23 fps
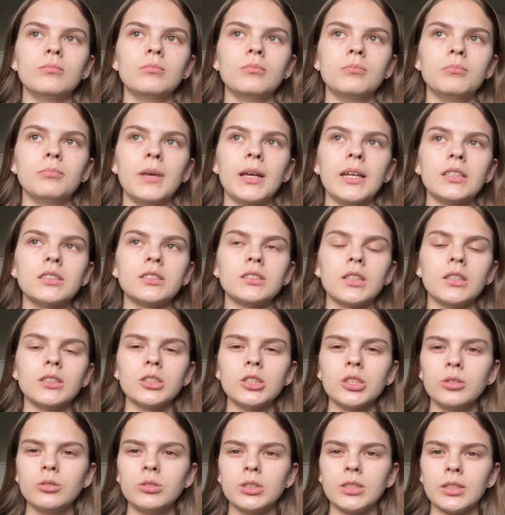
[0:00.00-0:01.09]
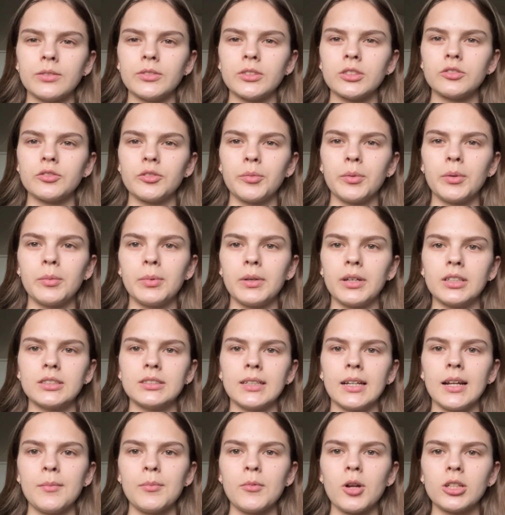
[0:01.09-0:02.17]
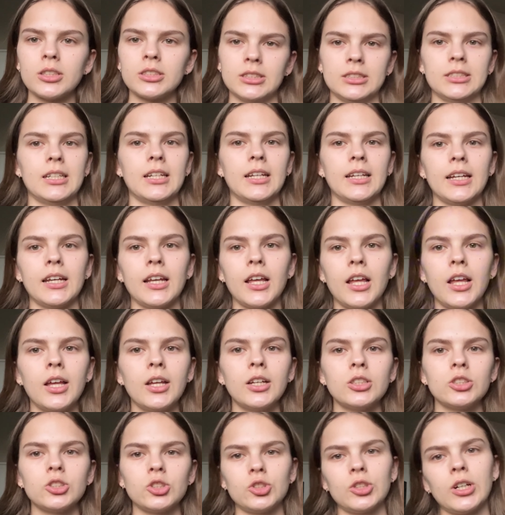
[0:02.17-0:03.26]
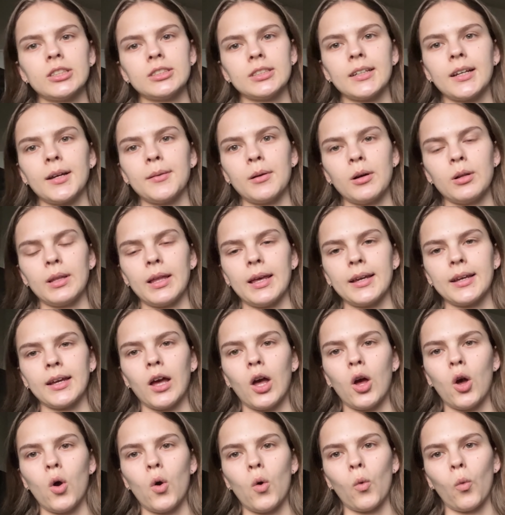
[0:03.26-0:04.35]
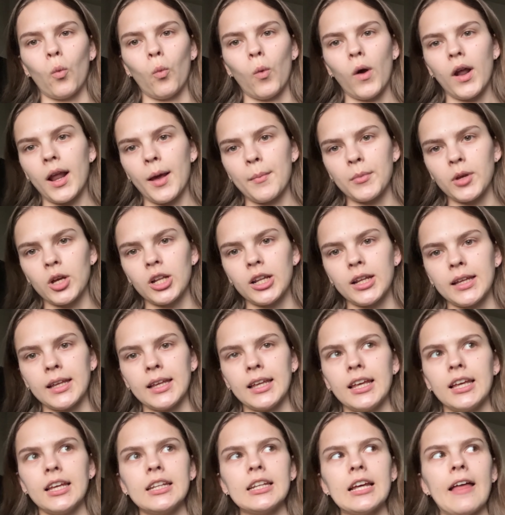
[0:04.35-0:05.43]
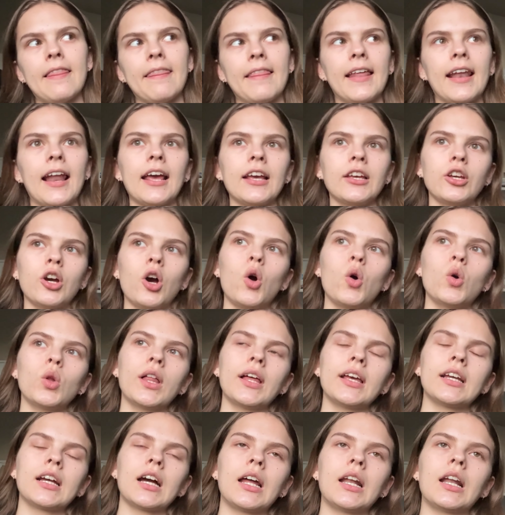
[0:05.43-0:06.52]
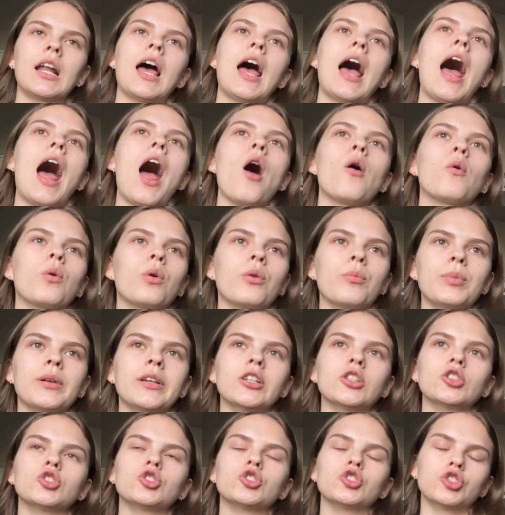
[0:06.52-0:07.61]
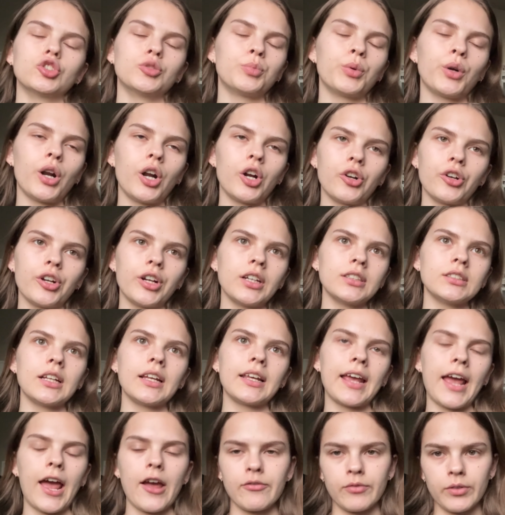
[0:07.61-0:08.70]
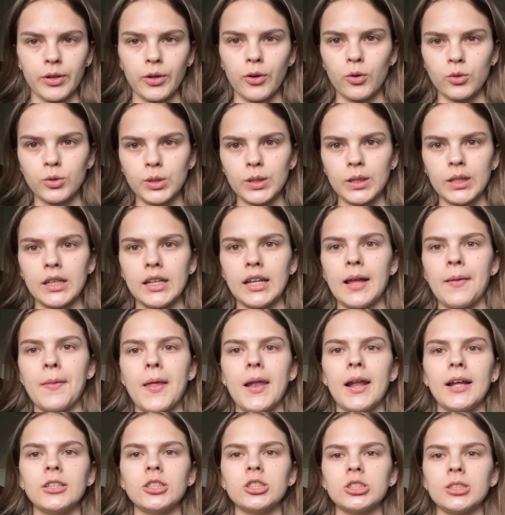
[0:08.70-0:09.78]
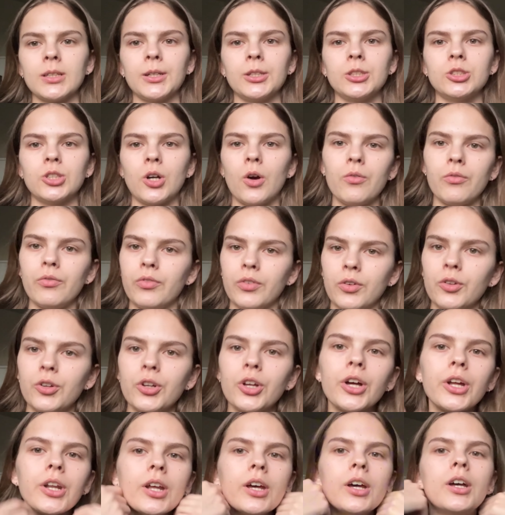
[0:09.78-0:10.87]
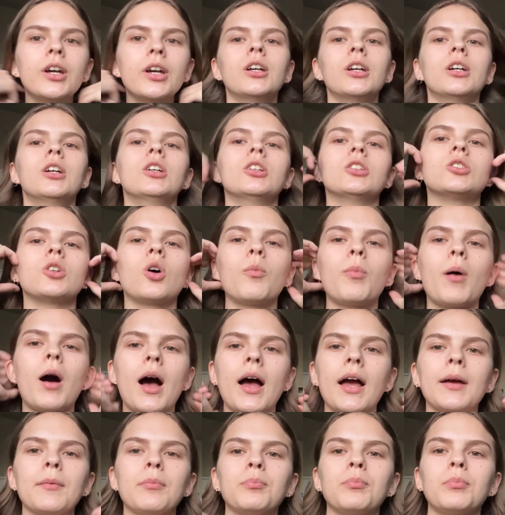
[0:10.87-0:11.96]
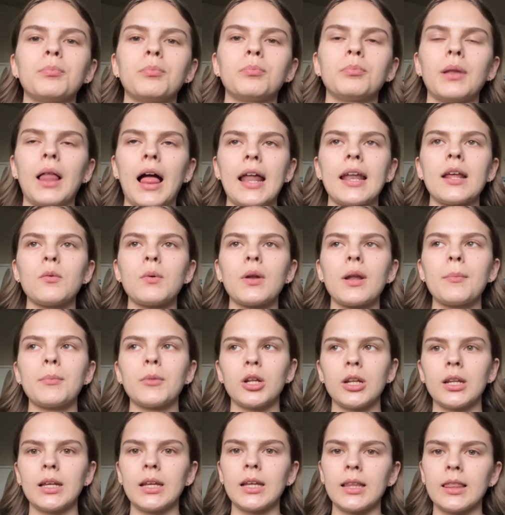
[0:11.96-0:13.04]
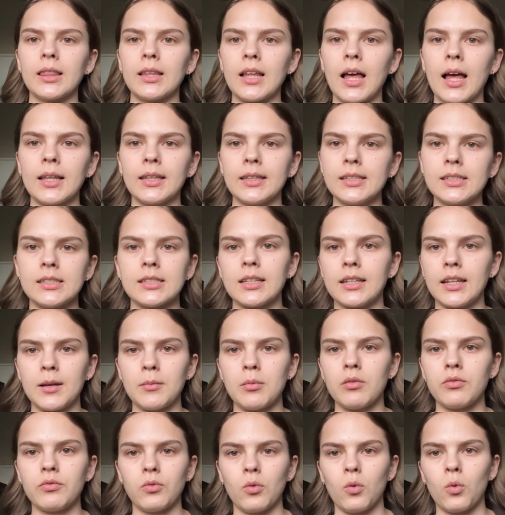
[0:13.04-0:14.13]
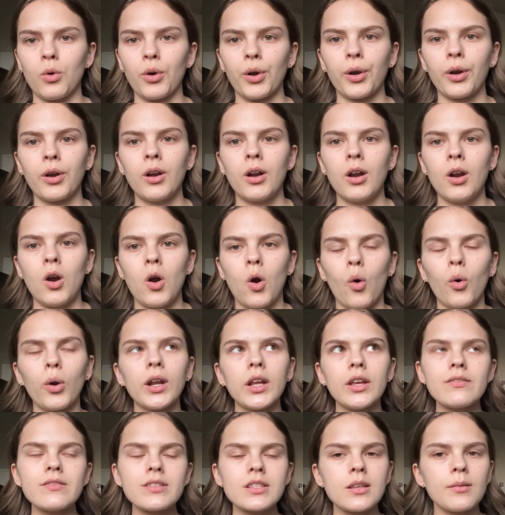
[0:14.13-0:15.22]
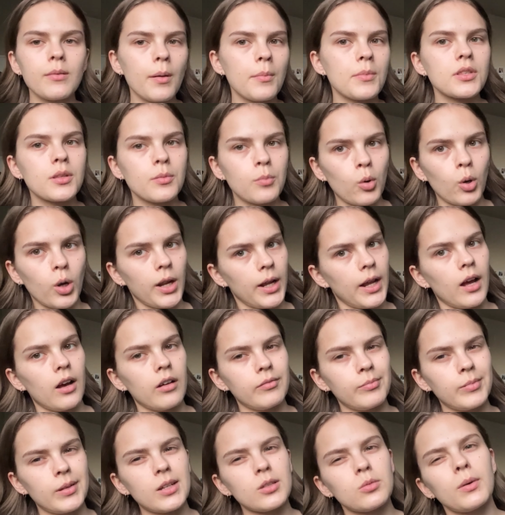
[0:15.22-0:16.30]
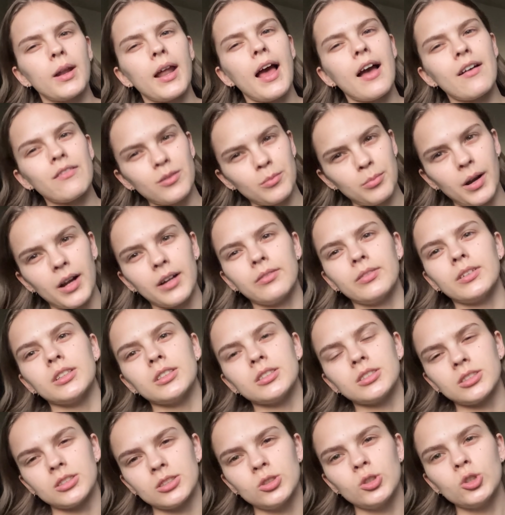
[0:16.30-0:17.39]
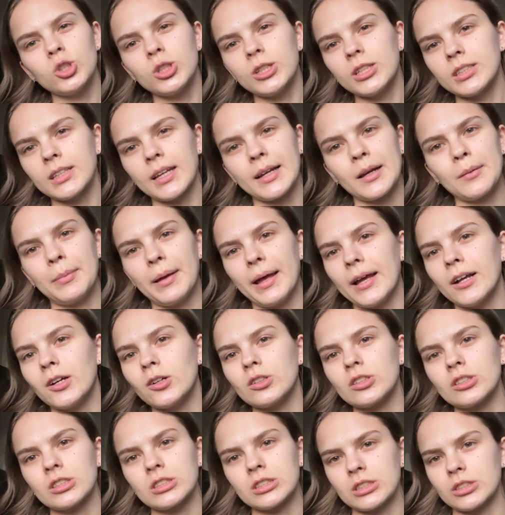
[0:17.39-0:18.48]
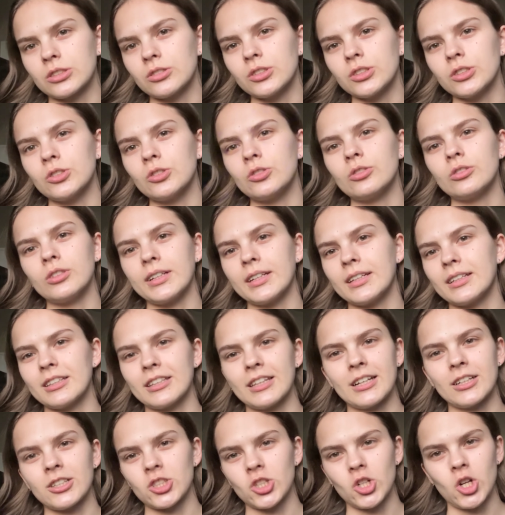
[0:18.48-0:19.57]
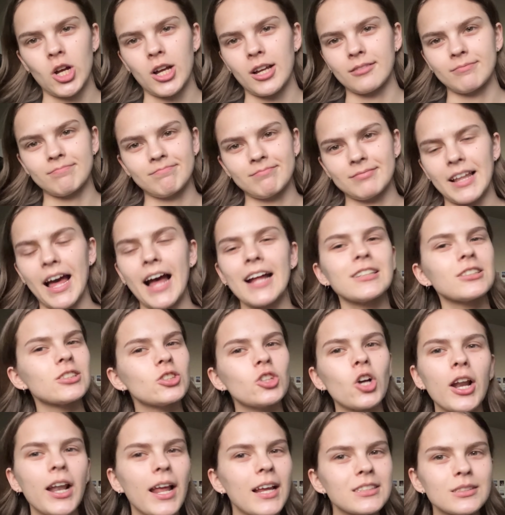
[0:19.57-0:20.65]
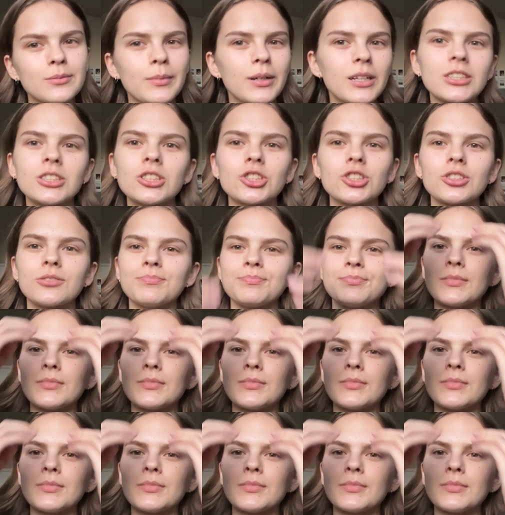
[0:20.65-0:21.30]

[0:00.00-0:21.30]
makes such a huge difference for me because then I'm not sitting stressing about like what I'm gonna eat and then I go like an hour being super hungry because I can't figure out to eat and then I just like don't feel good so by planning what I'm gonna eat at least the day before or even sometimes the morning of because what I have for breakfast usually it's like a bagel or cereal like there's not that's not as much